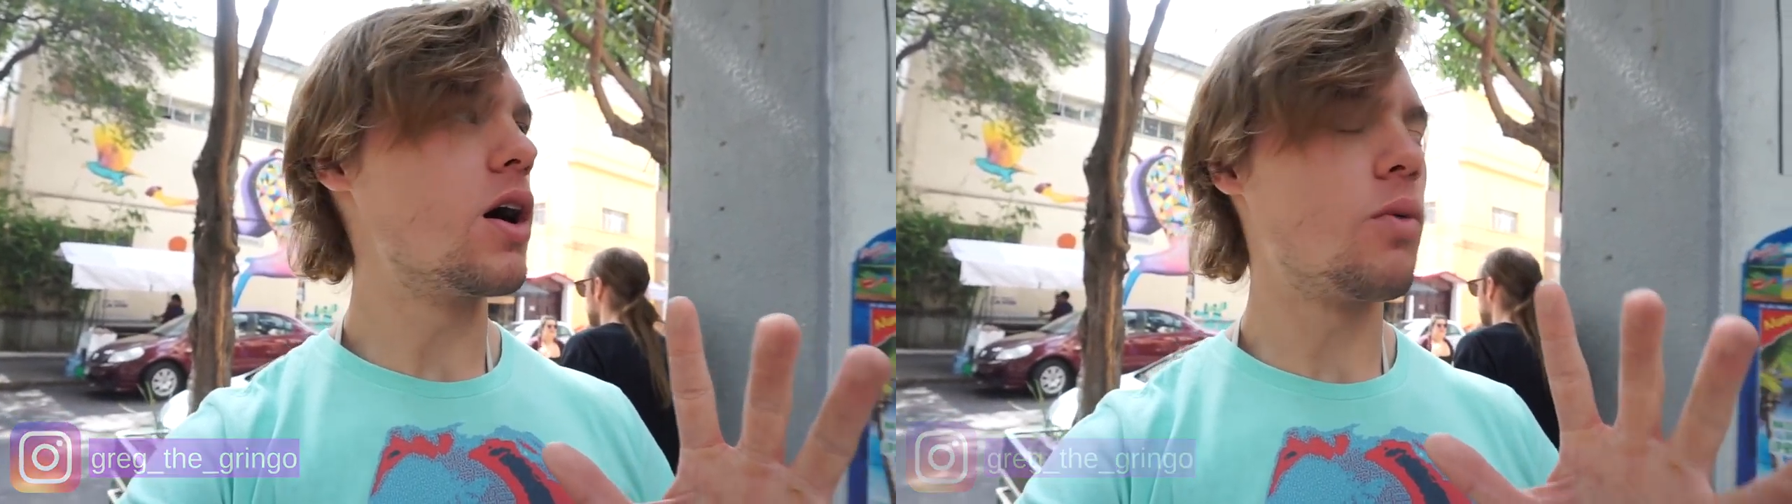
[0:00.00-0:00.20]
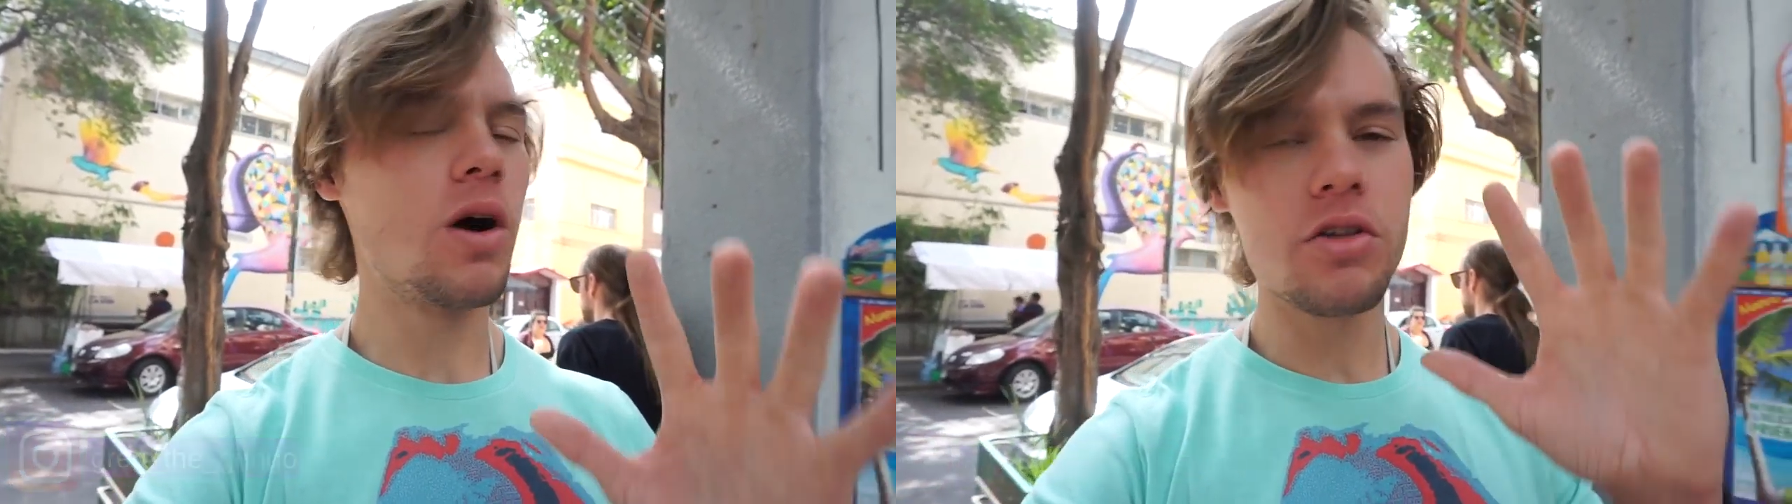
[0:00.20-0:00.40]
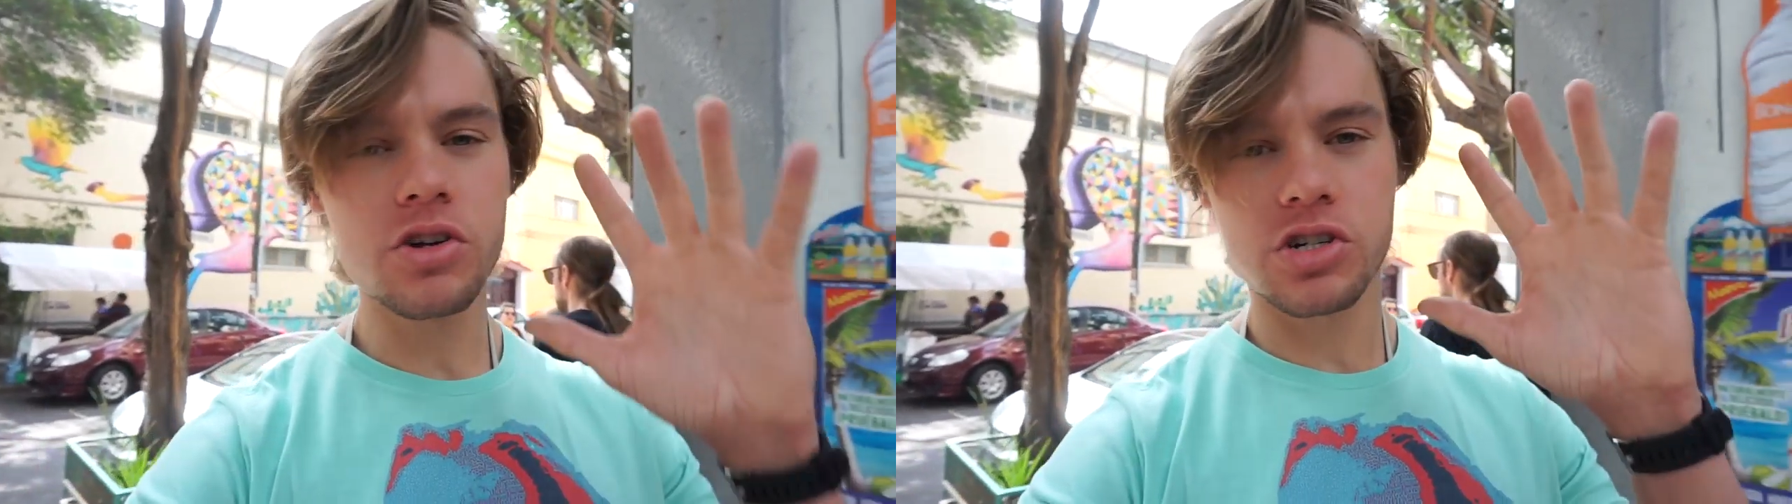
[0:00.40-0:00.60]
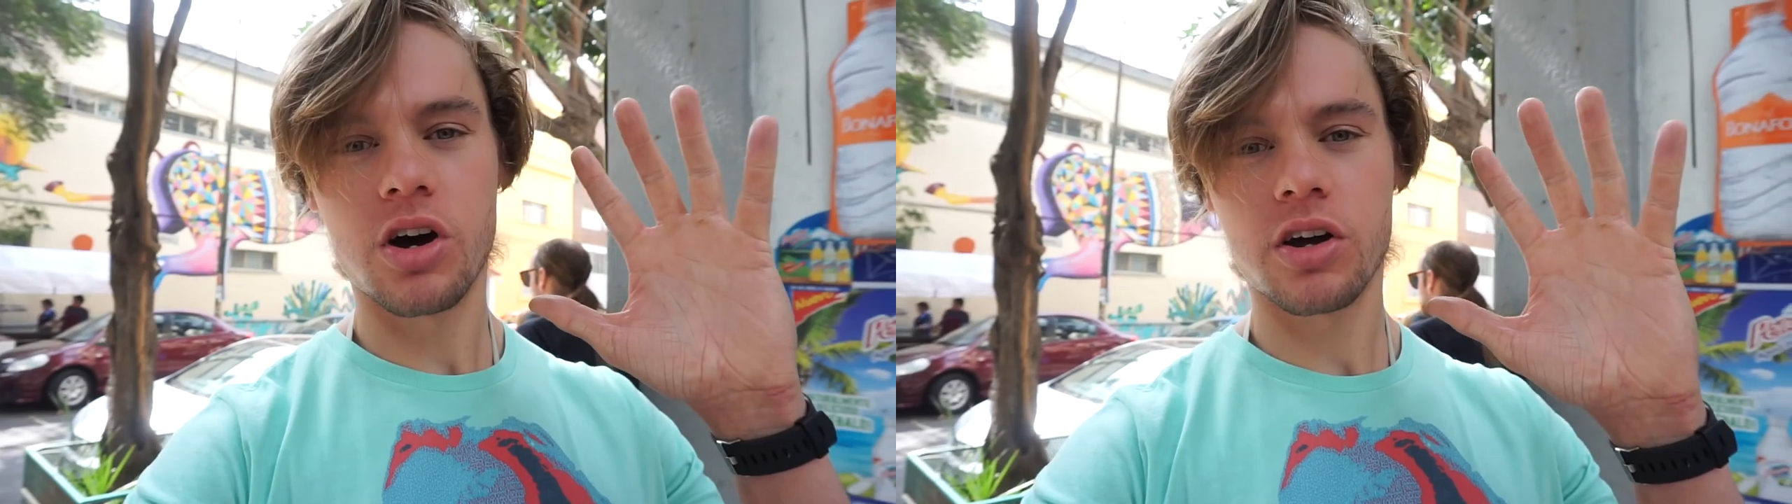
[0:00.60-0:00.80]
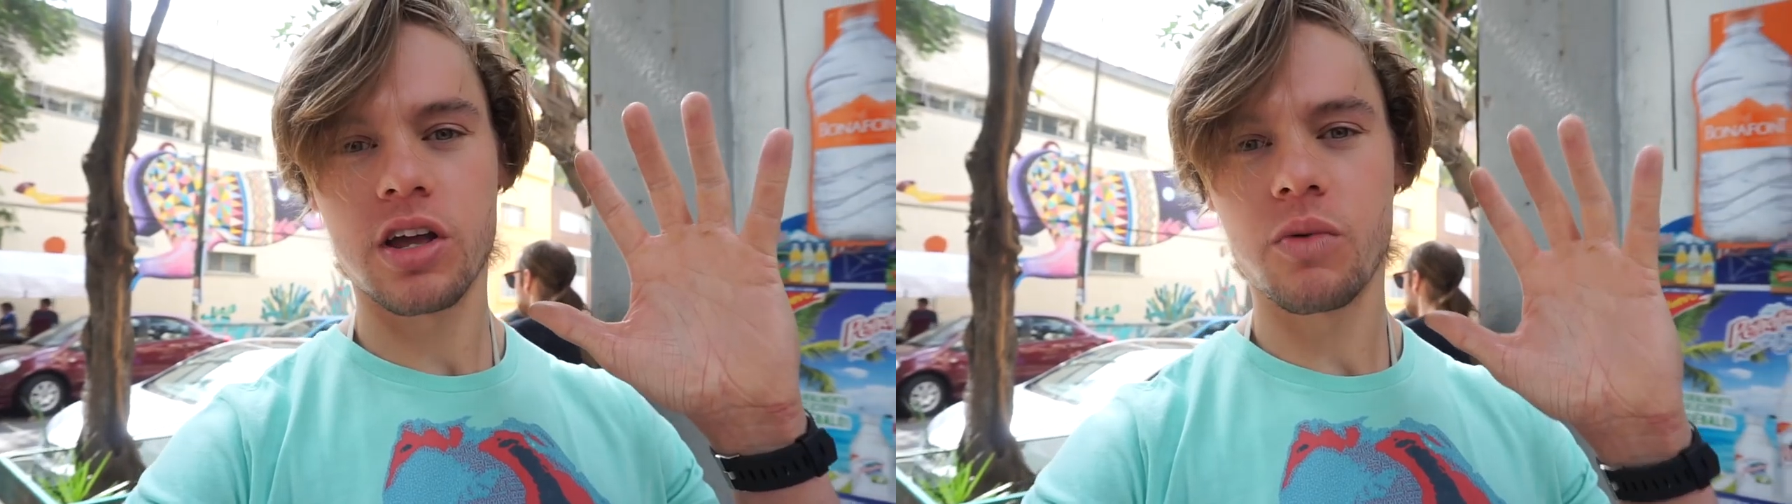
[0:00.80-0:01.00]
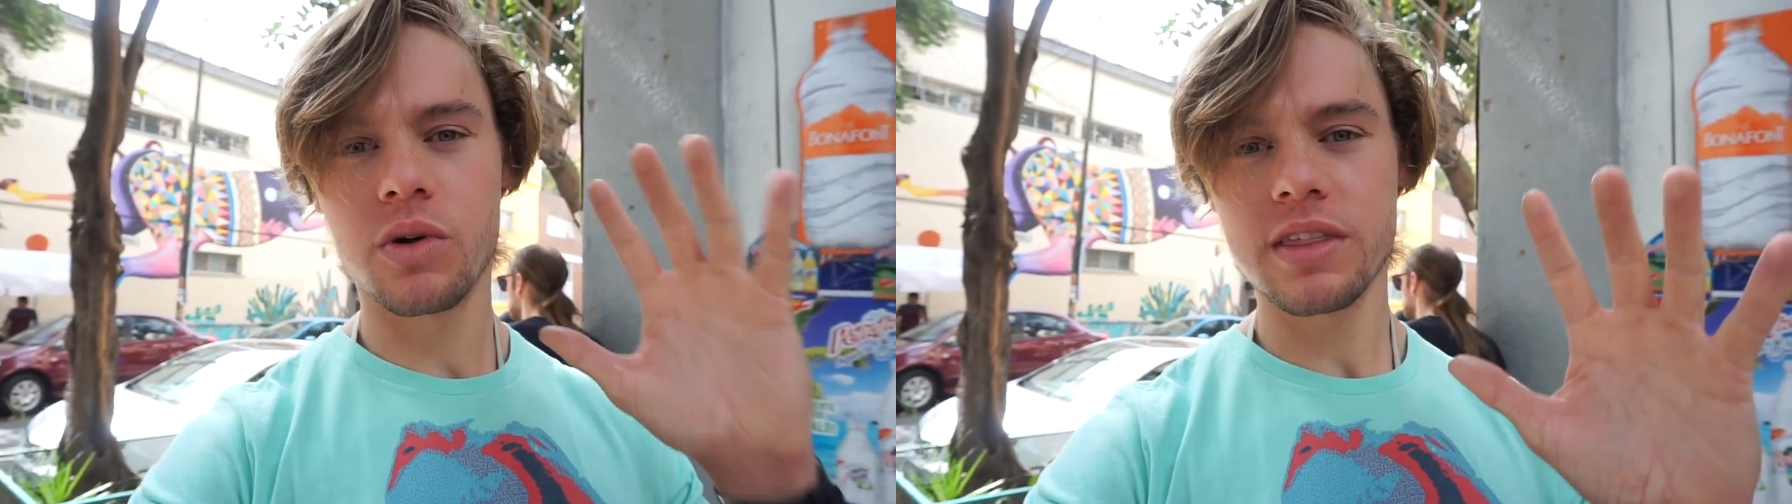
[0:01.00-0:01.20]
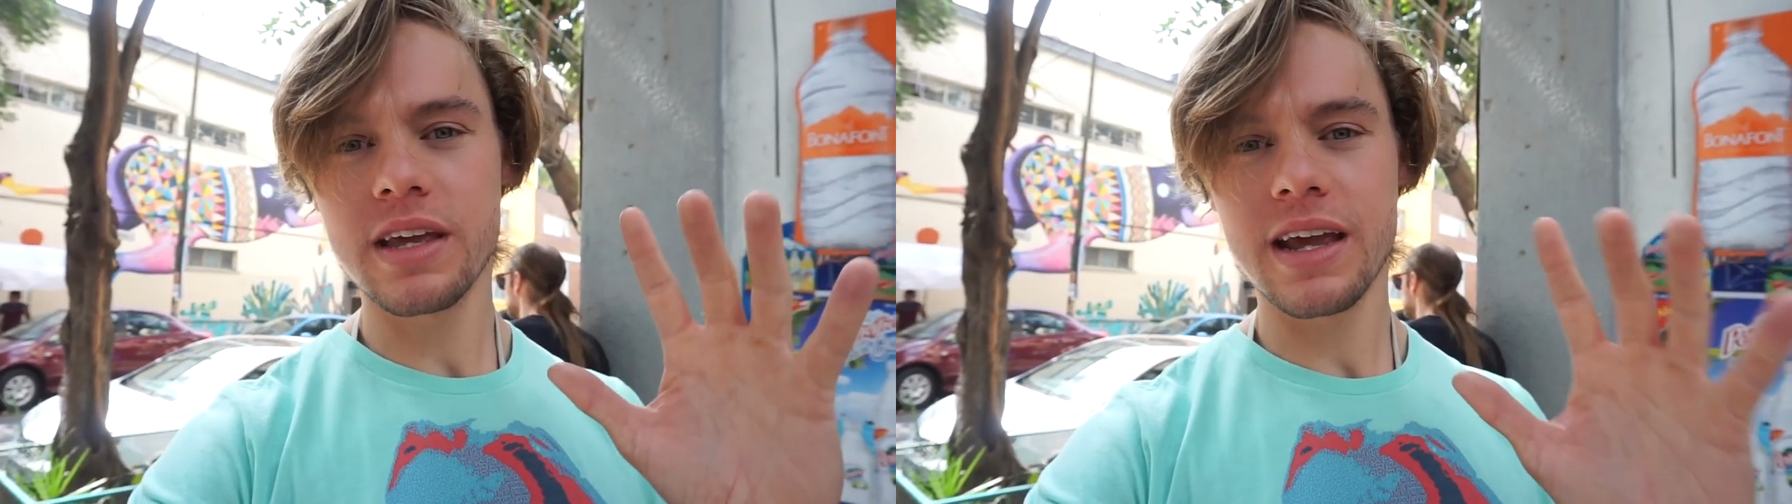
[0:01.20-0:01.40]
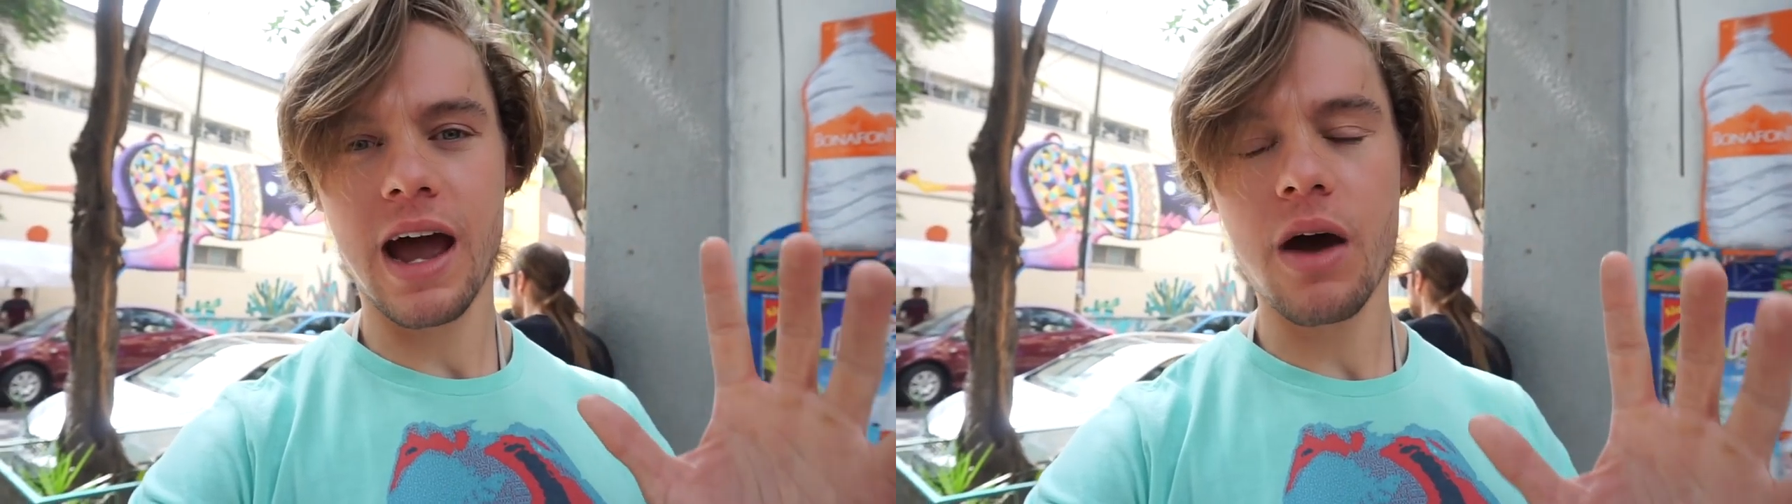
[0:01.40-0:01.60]
while they're talking, one
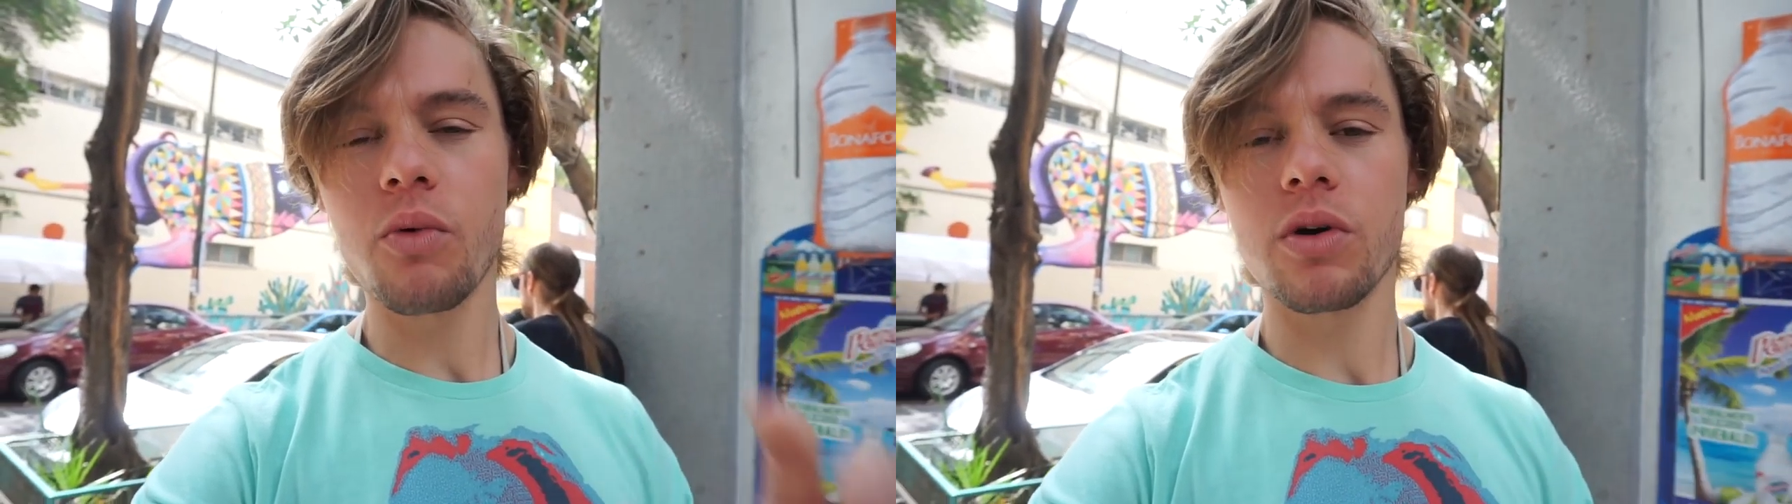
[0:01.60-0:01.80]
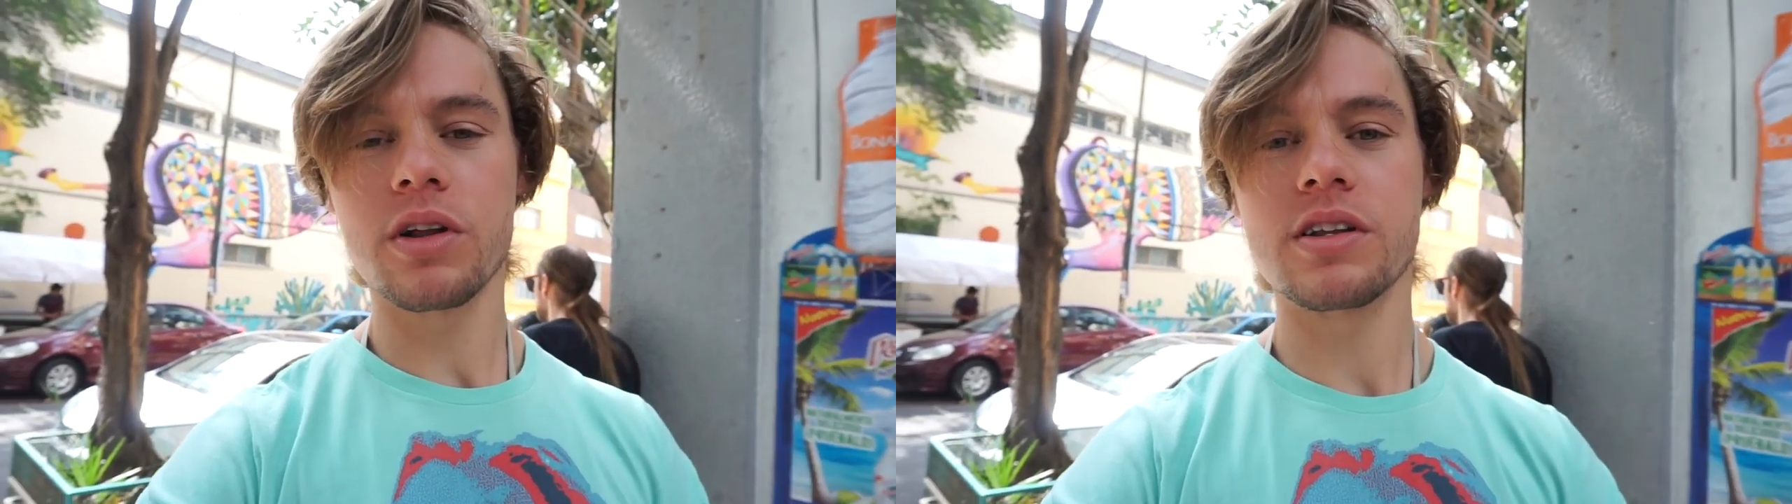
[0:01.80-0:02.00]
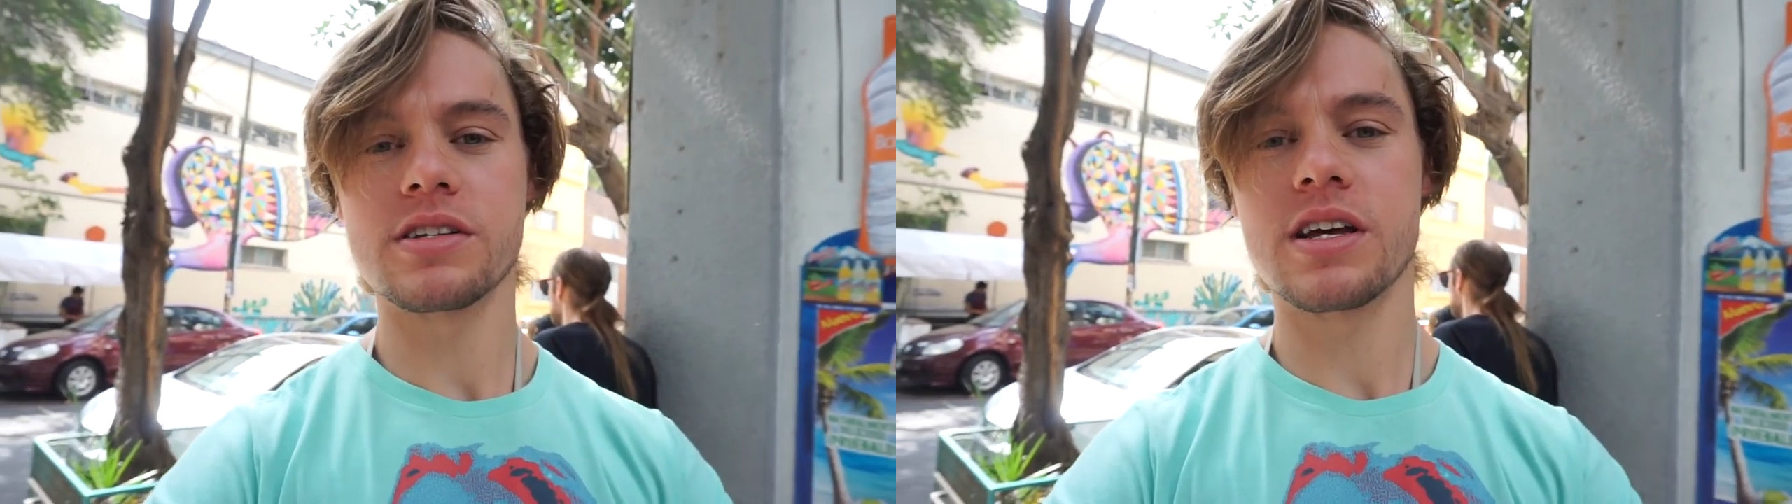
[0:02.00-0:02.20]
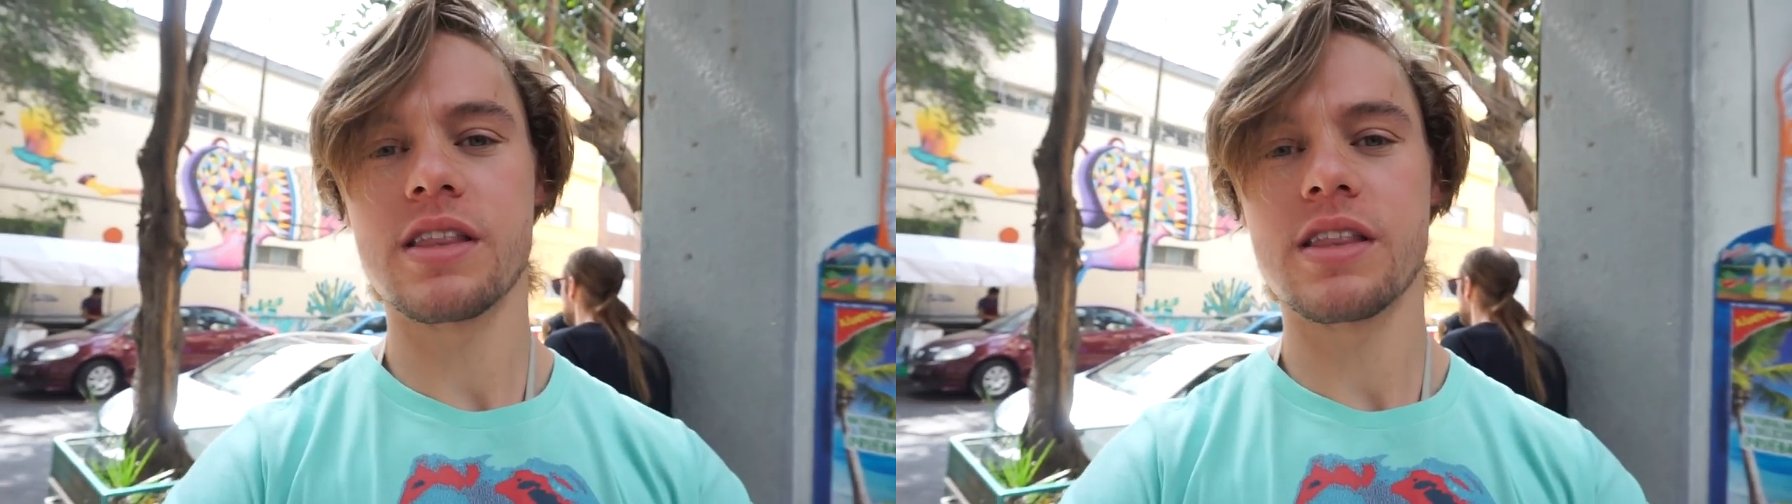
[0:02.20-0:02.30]
thing I wanted to say